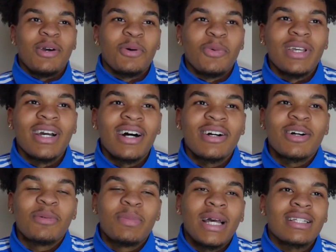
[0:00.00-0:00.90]
we all
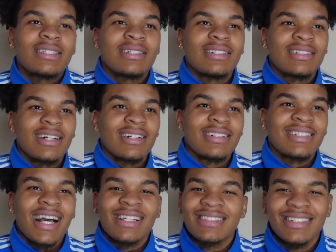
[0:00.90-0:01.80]
go back to the church.
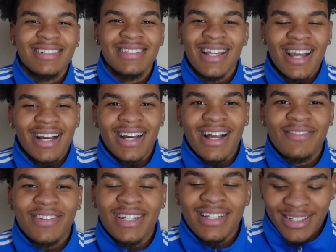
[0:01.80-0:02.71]
I still think I
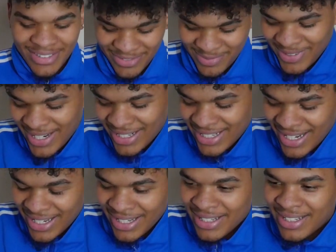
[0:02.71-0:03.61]
got videos from that
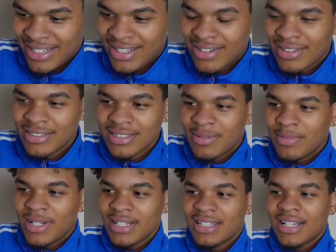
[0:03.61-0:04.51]
day or something
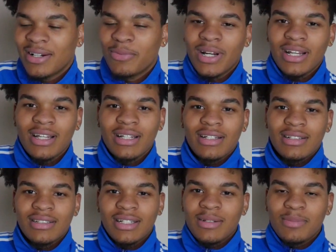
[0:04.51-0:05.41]
like that, way
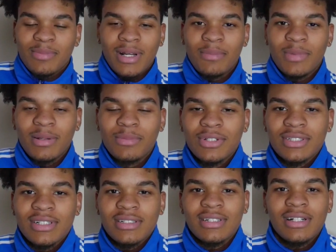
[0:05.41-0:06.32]
deep in my
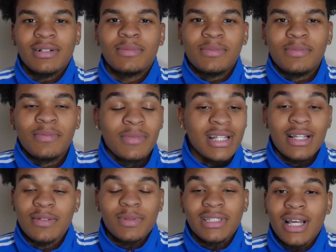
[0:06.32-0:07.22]
memories or something. But
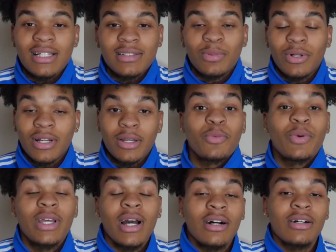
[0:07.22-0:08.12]
that's besides the point.
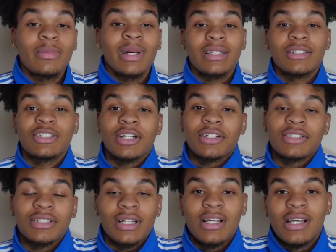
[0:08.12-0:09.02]
We all go back to
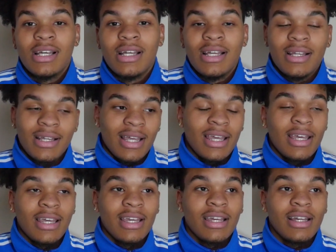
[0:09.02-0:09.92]
church.
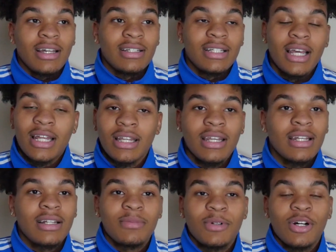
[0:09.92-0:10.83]
And Danny and
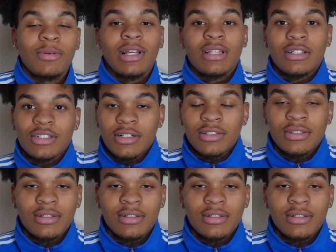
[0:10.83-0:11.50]
them go back to church